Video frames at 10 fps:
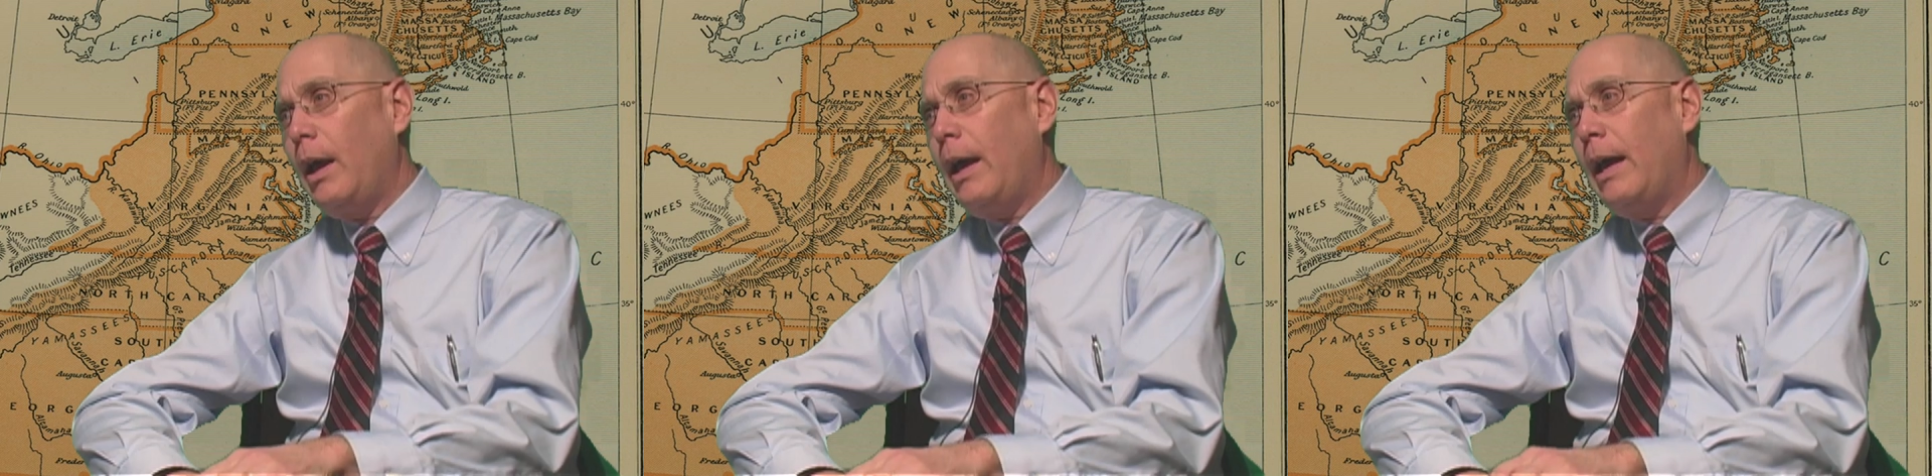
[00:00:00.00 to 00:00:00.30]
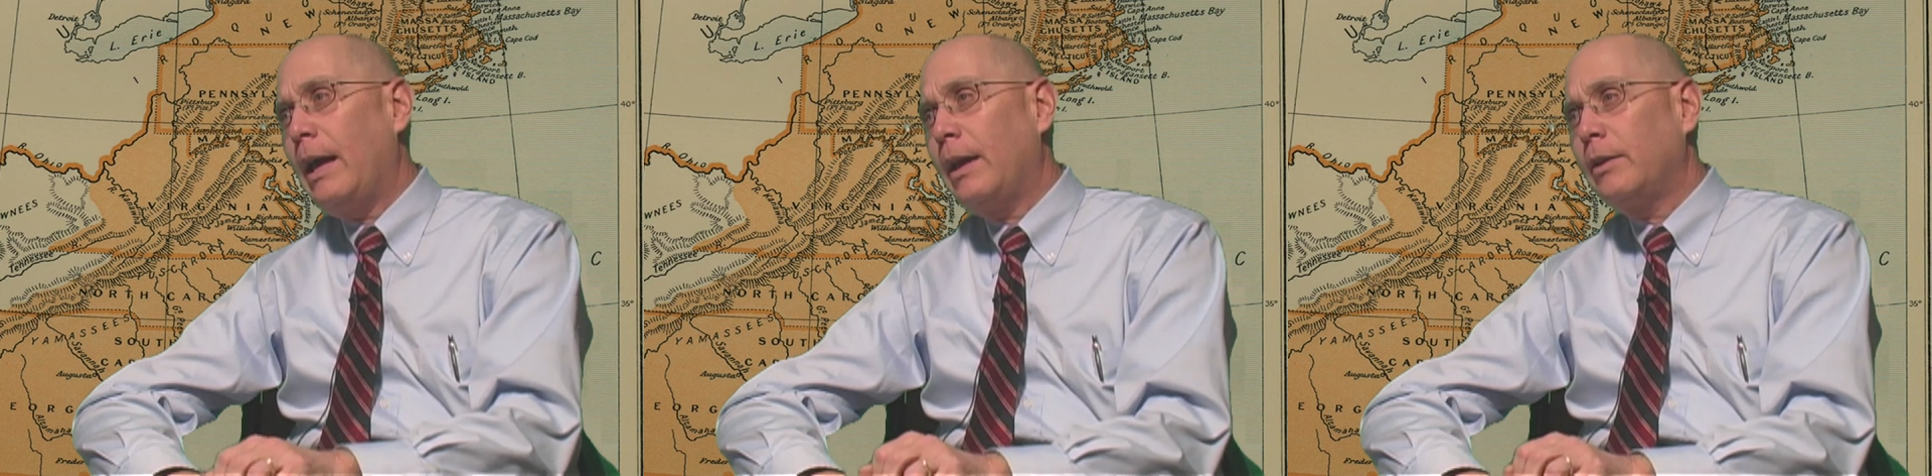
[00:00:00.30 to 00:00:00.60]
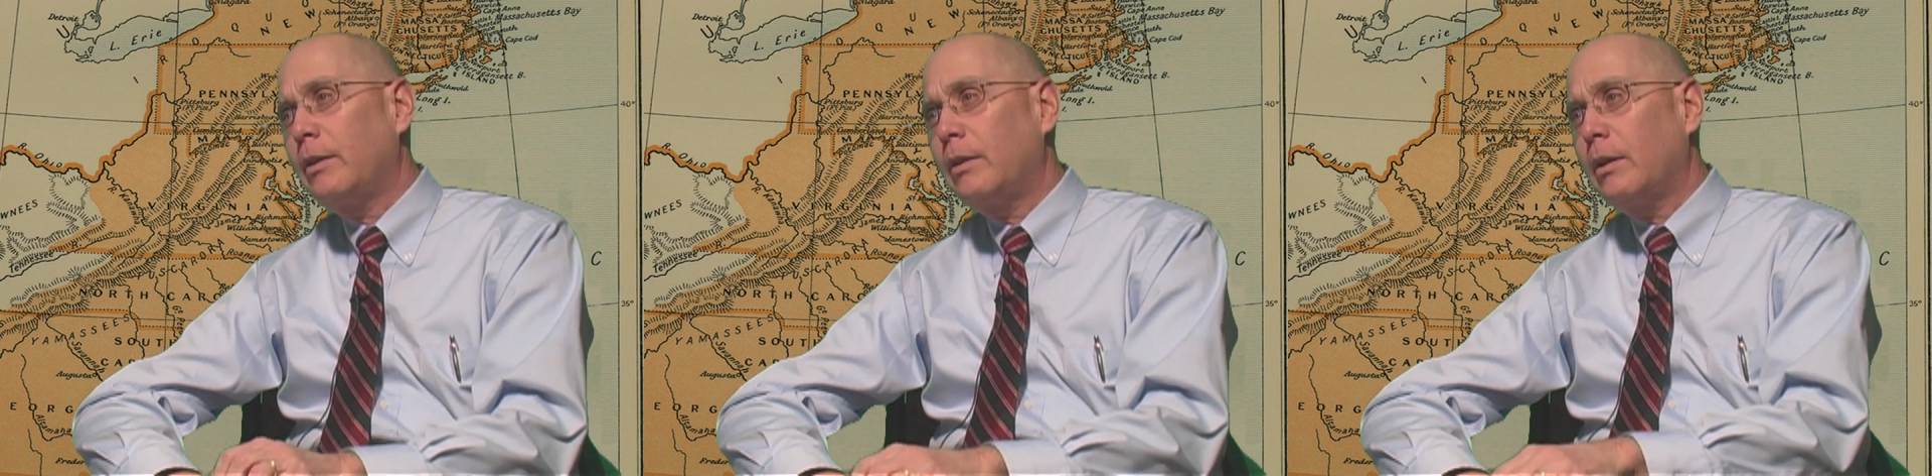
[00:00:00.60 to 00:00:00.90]

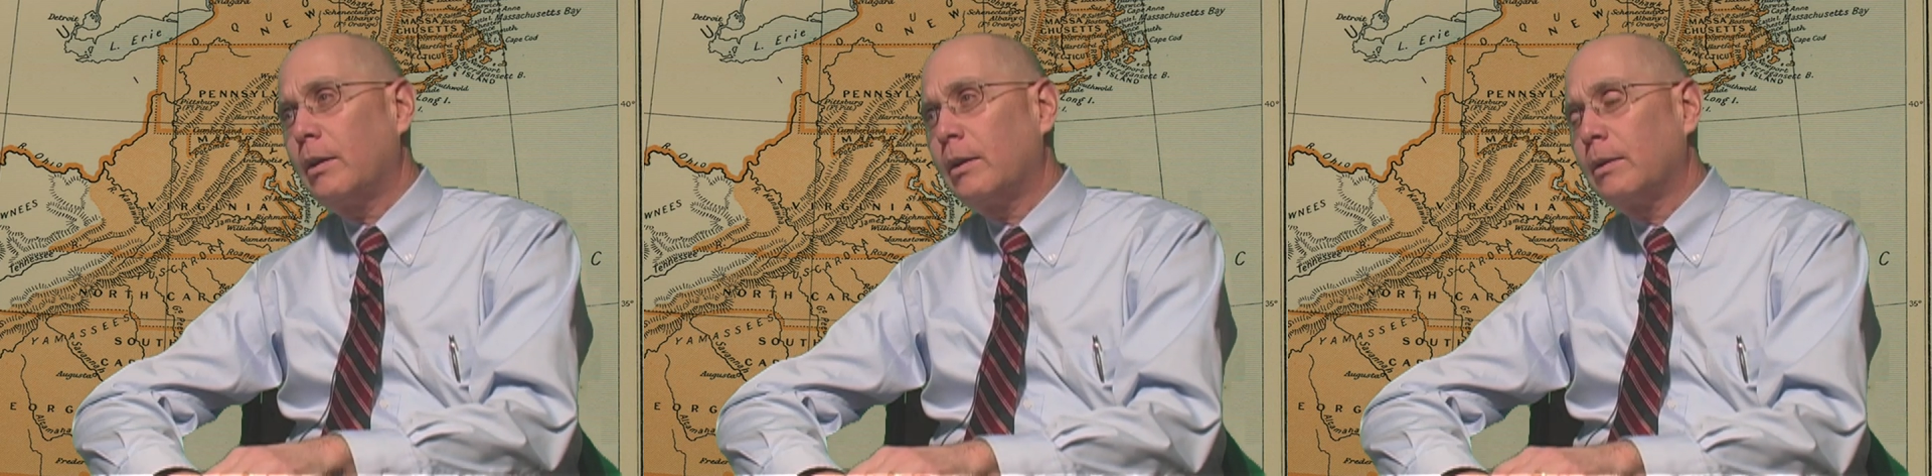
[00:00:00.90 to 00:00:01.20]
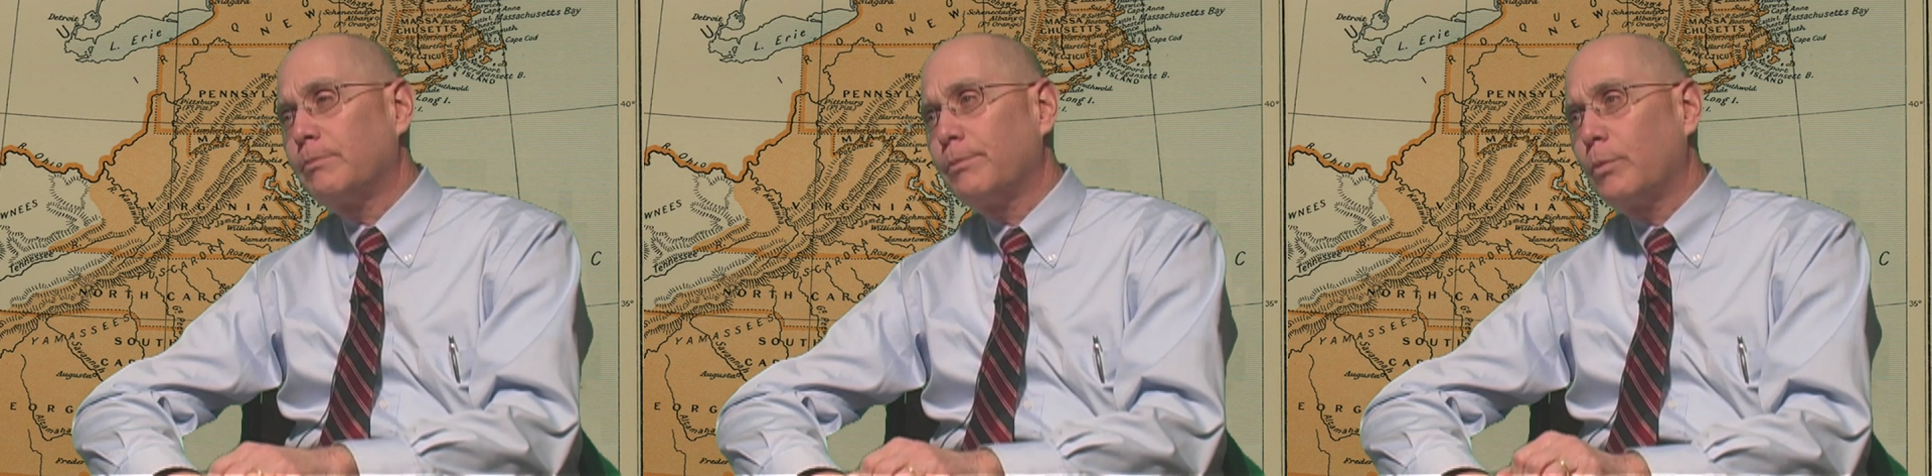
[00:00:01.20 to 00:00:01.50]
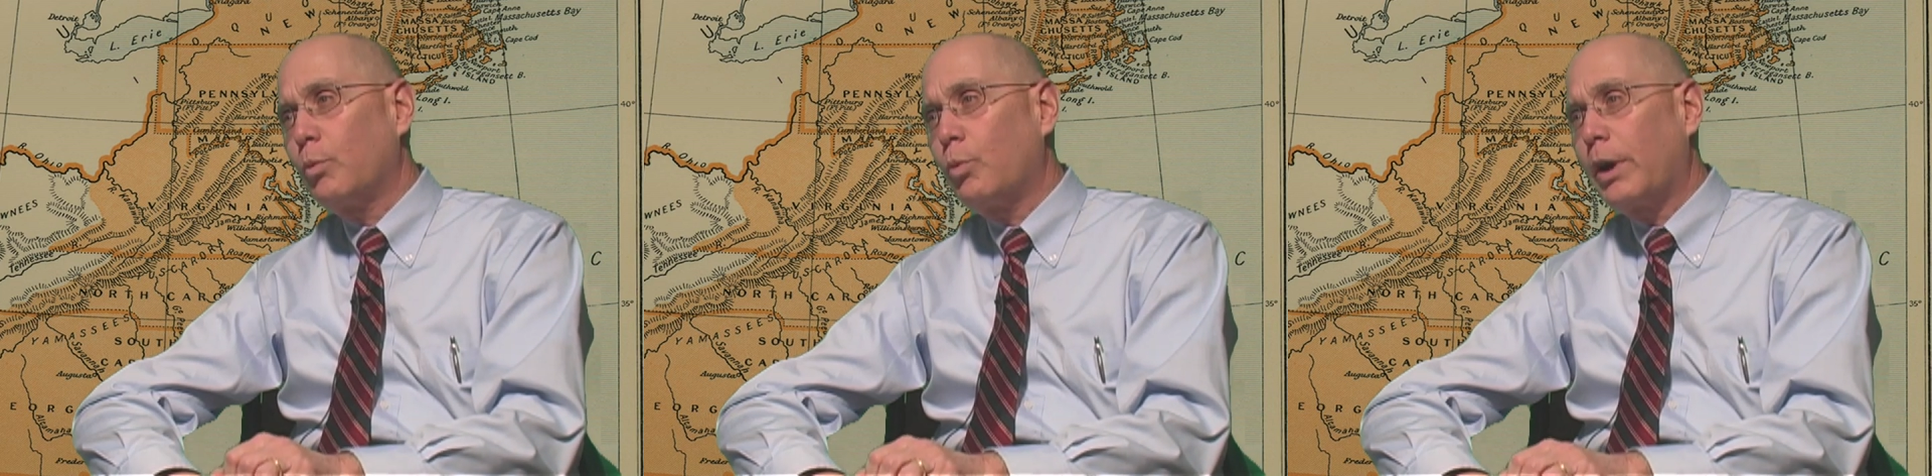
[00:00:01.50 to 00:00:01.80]
and
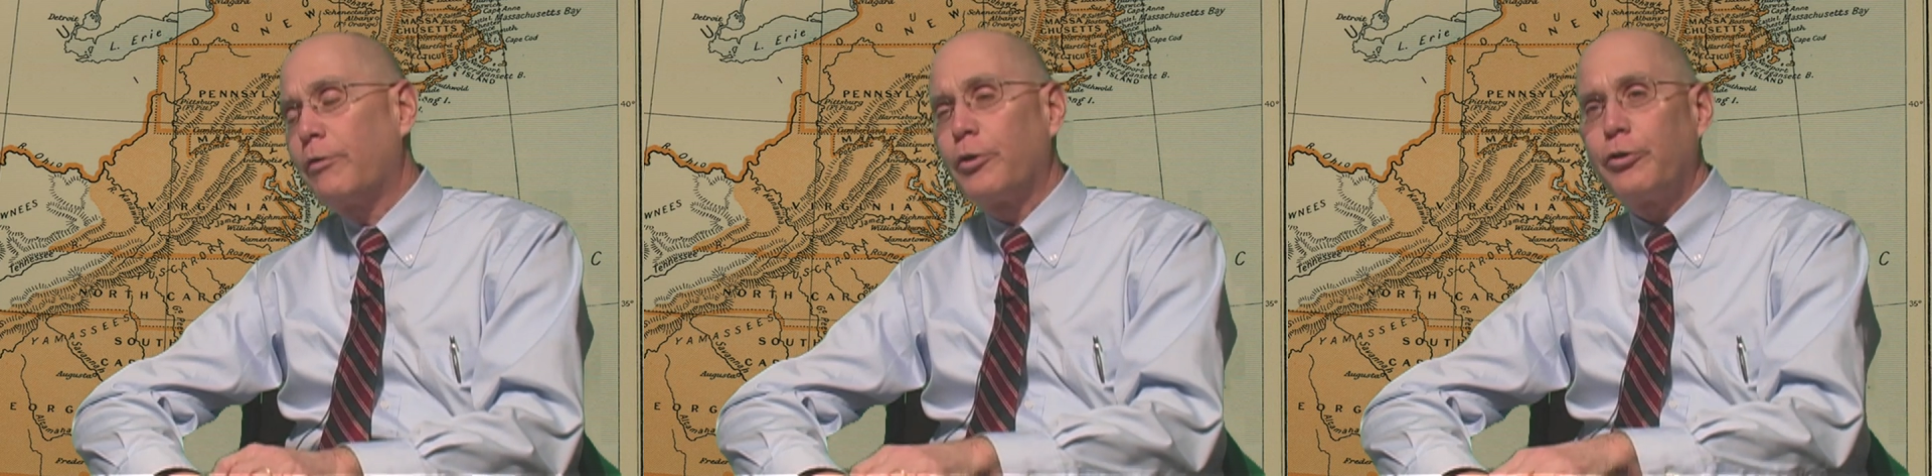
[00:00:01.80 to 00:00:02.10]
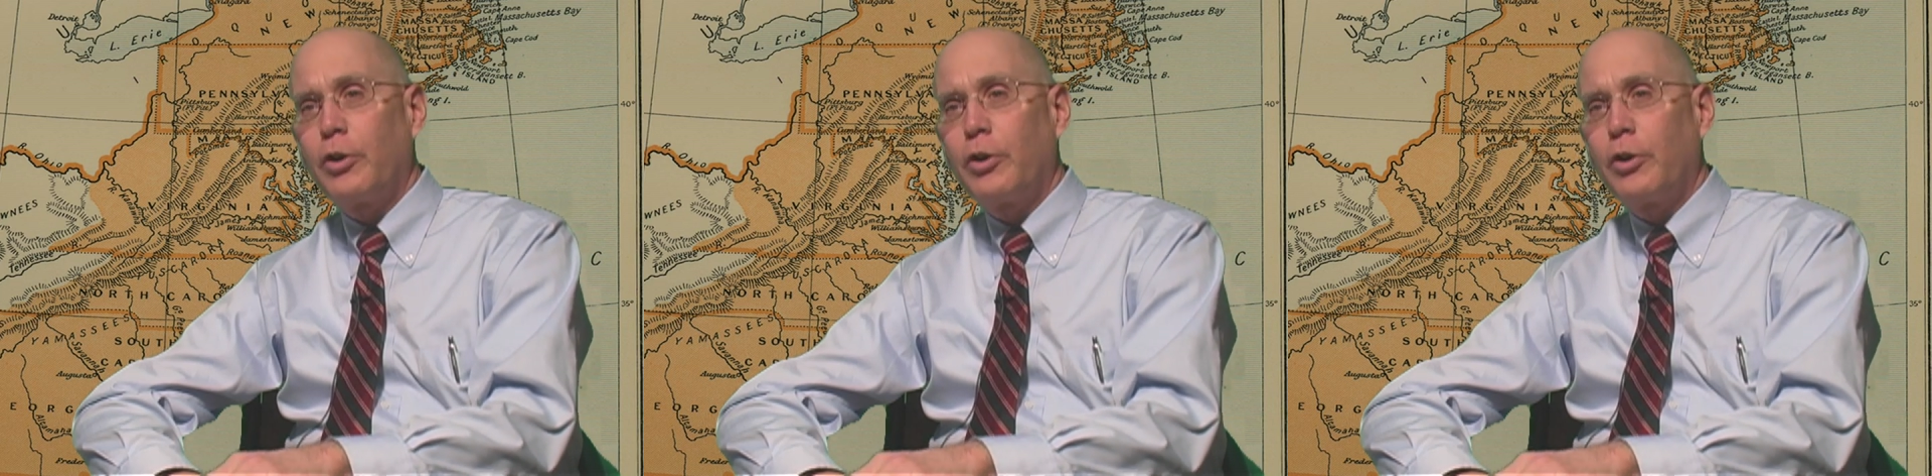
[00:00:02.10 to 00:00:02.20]
when I first